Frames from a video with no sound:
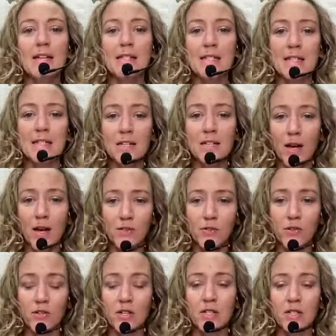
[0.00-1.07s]

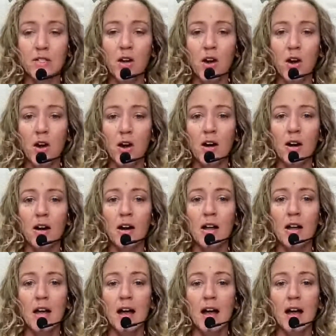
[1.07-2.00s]
Xenoestrogens are